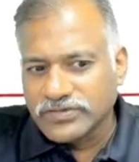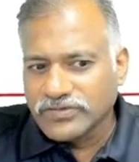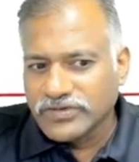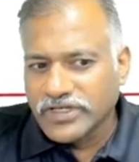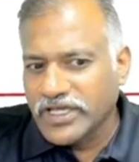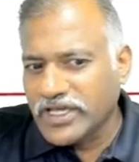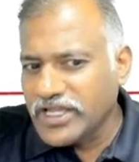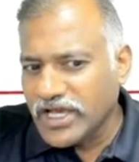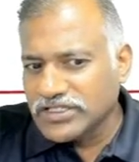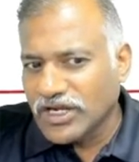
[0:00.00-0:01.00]
Yeah,
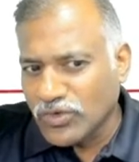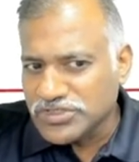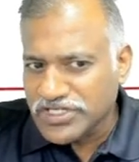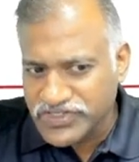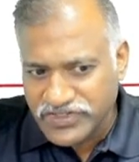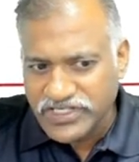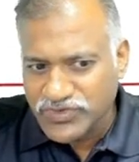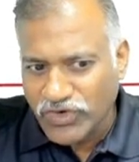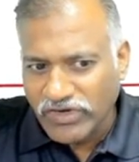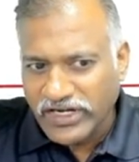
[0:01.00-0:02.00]
any other questions? This
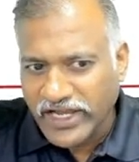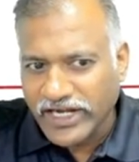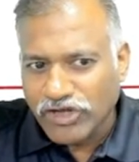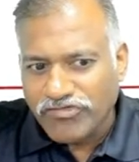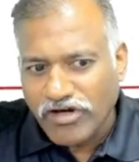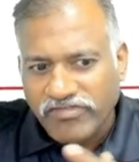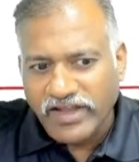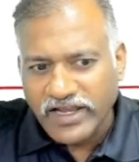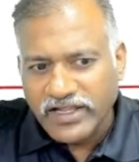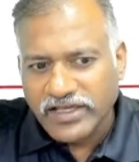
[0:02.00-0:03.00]
we will take it off
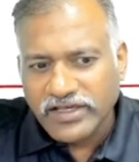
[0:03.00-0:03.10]
offline.